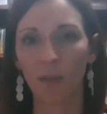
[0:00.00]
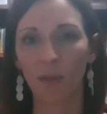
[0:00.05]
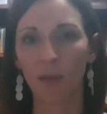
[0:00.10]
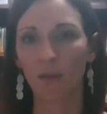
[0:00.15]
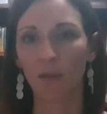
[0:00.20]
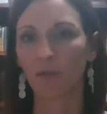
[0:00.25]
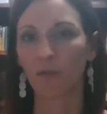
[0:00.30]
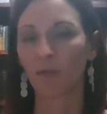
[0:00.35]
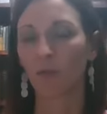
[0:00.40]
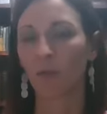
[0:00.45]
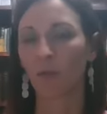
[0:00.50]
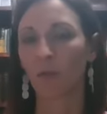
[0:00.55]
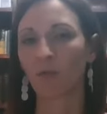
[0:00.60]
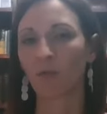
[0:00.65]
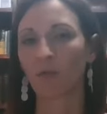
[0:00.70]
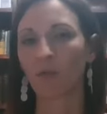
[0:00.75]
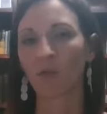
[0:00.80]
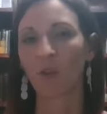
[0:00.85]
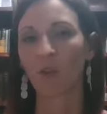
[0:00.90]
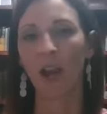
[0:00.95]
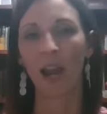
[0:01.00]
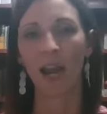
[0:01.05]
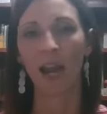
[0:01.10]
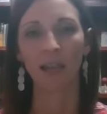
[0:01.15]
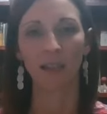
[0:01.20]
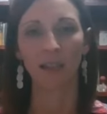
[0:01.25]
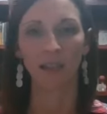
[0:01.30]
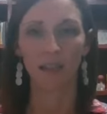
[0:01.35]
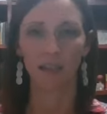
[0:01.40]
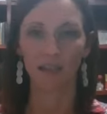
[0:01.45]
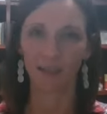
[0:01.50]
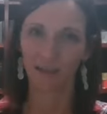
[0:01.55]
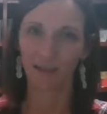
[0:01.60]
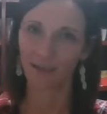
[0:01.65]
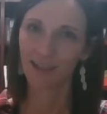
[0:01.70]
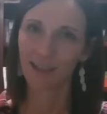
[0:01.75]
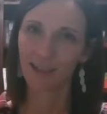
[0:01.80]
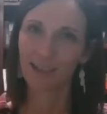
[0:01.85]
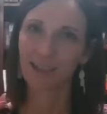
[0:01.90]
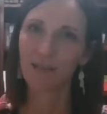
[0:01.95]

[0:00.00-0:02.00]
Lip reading: They've, tried to